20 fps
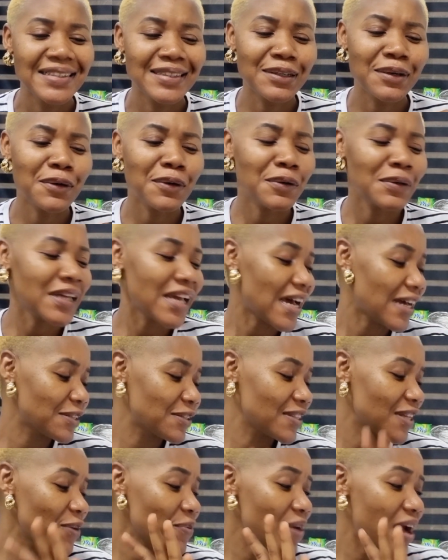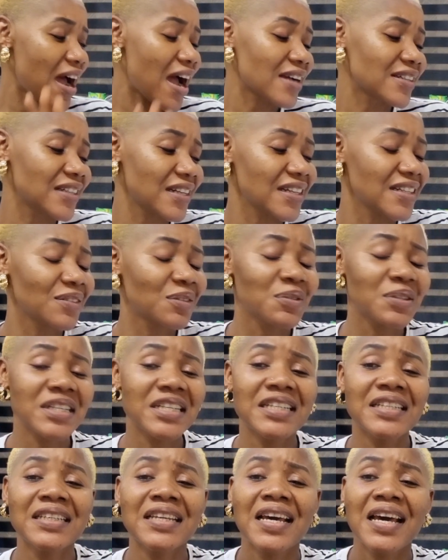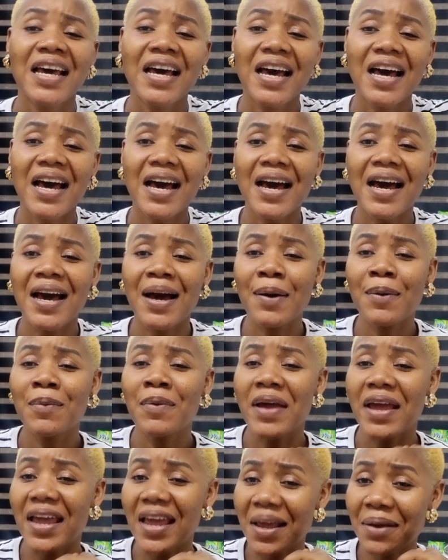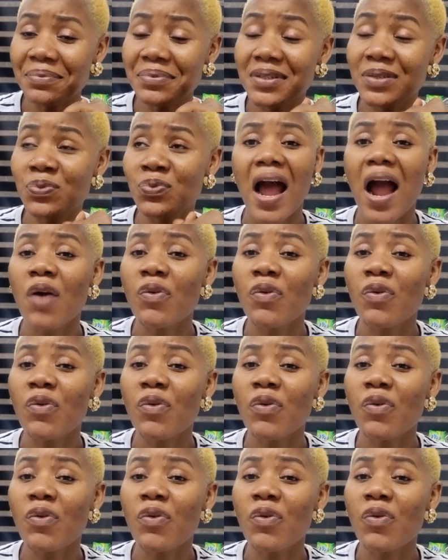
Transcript: So yeah, today we're actually doing herbs.